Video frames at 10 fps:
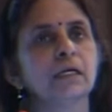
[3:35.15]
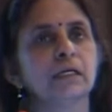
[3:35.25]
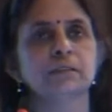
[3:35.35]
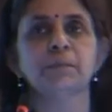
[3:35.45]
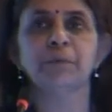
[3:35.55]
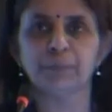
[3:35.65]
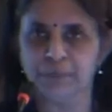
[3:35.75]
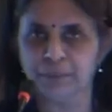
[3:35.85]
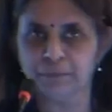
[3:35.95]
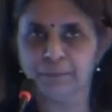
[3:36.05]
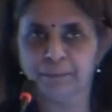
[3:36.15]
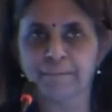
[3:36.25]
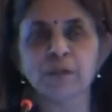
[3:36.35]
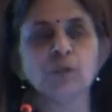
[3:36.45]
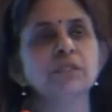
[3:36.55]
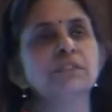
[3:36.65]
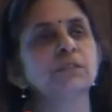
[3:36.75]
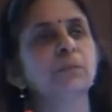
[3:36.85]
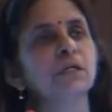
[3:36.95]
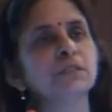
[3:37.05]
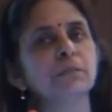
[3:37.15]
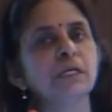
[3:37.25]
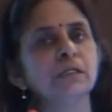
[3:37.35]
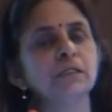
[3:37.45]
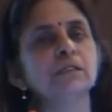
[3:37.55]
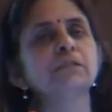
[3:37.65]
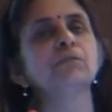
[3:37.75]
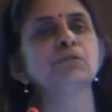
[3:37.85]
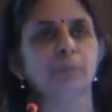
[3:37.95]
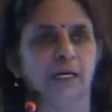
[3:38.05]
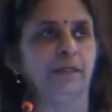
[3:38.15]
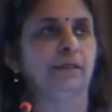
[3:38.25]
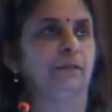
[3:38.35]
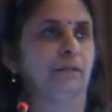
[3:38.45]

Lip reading: Is the people. Who is responsible? Is the municipality.